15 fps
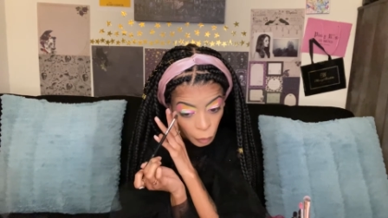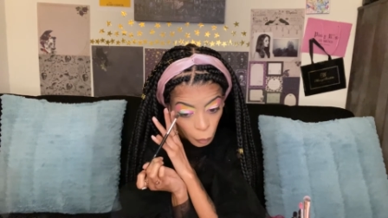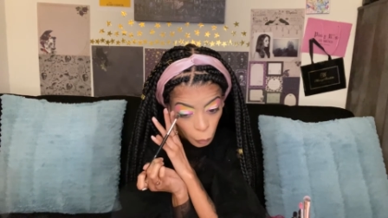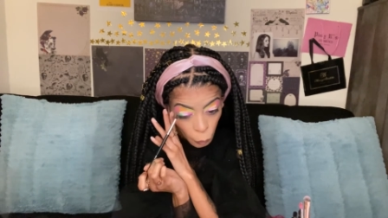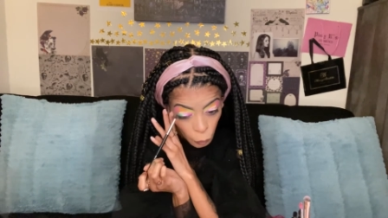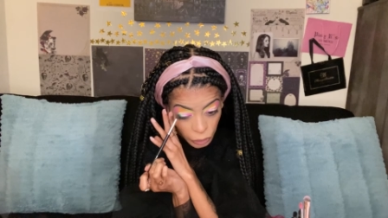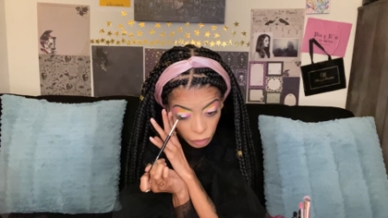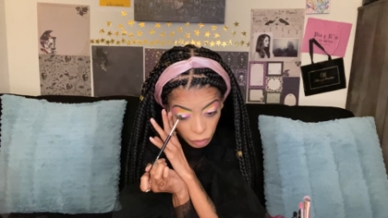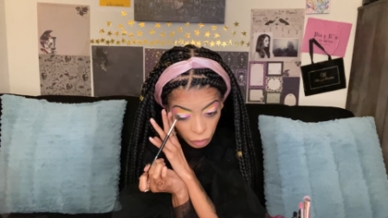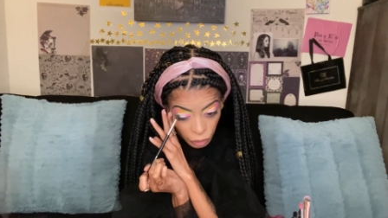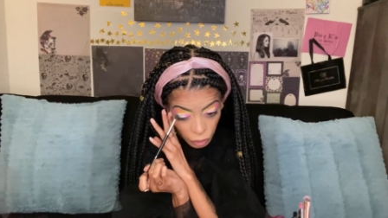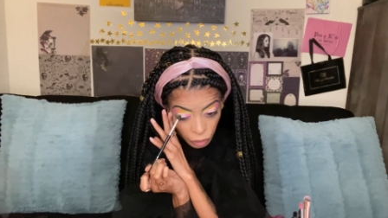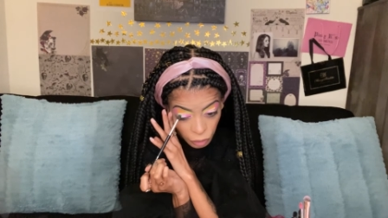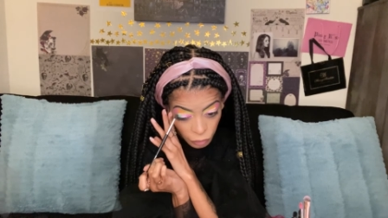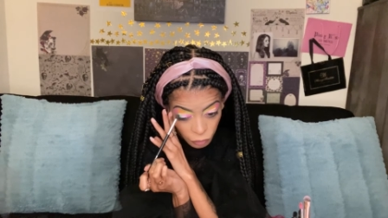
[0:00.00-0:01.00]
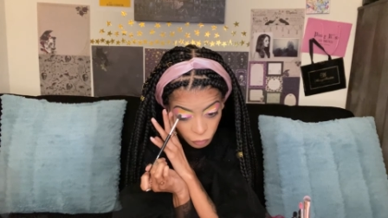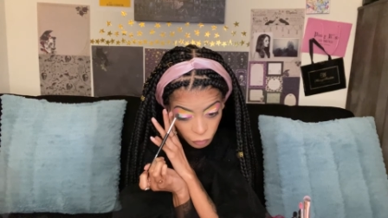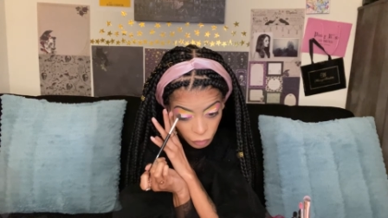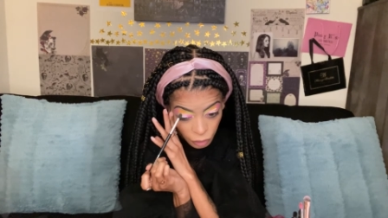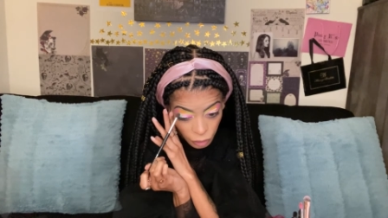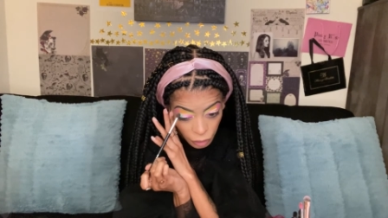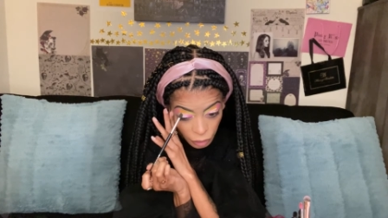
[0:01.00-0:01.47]
We love
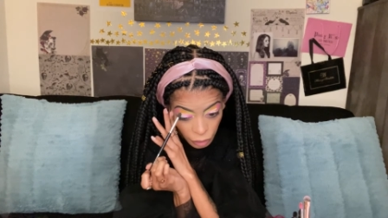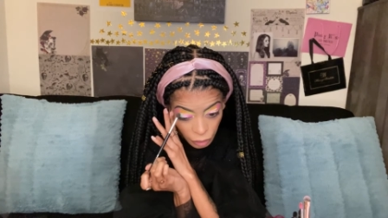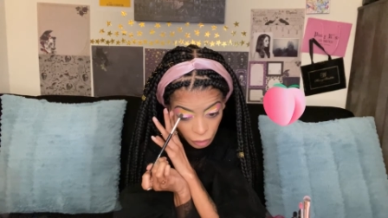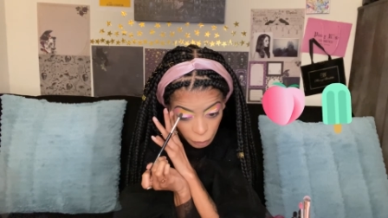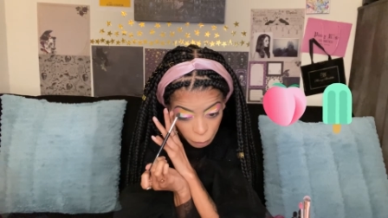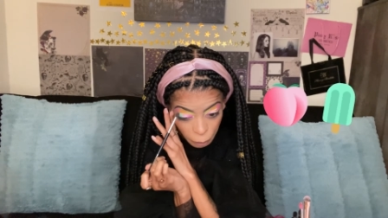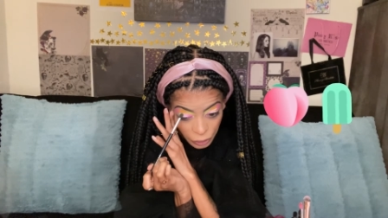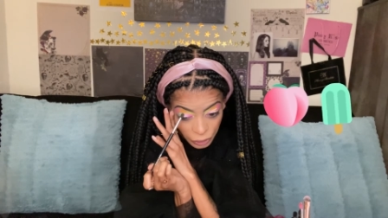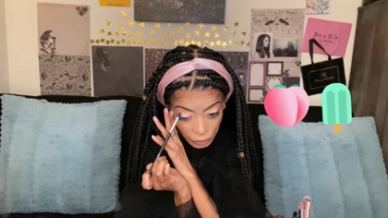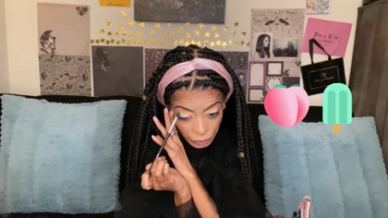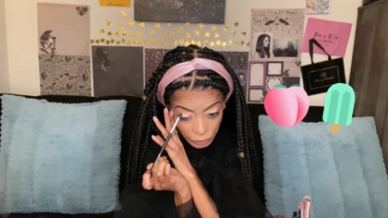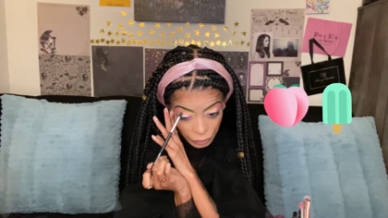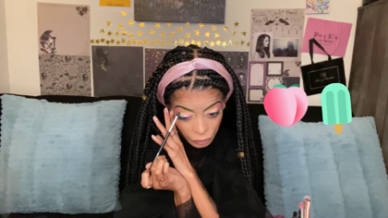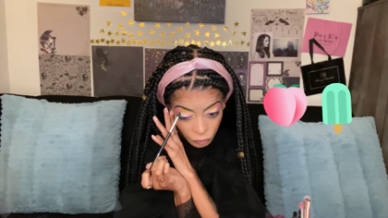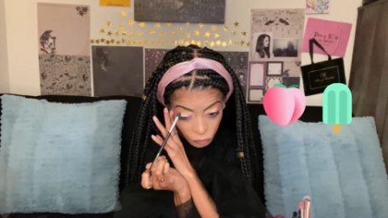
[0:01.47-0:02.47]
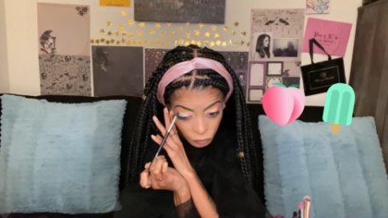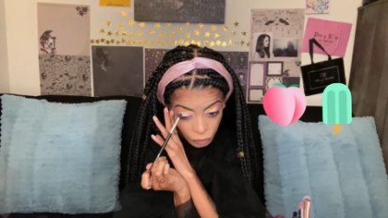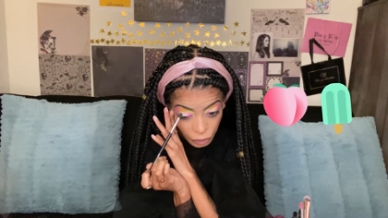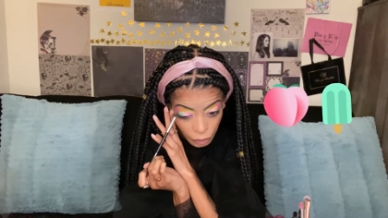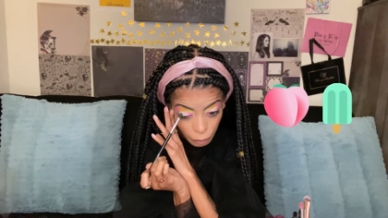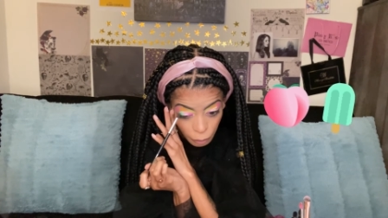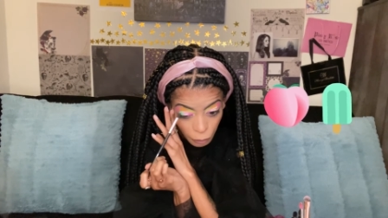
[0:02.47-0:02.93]
a pink and
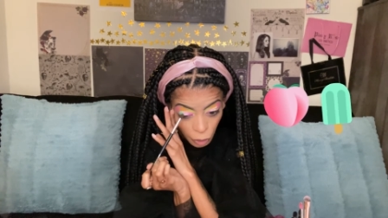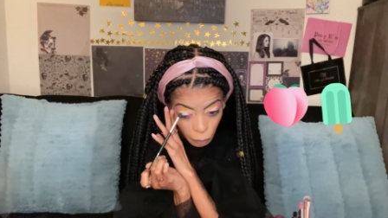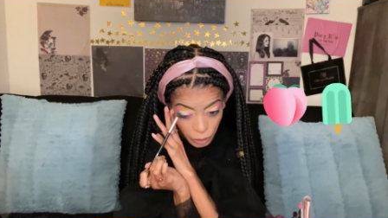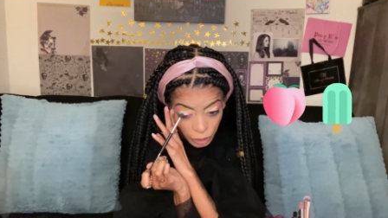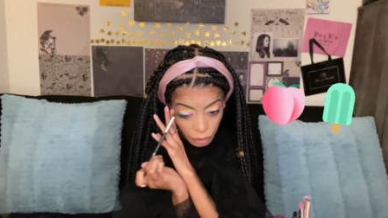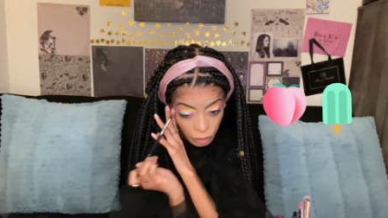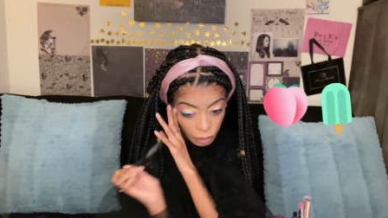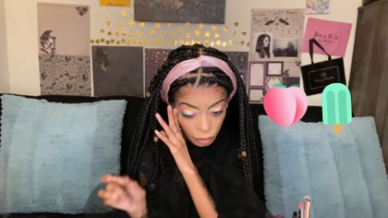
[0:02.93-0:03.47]
green moment.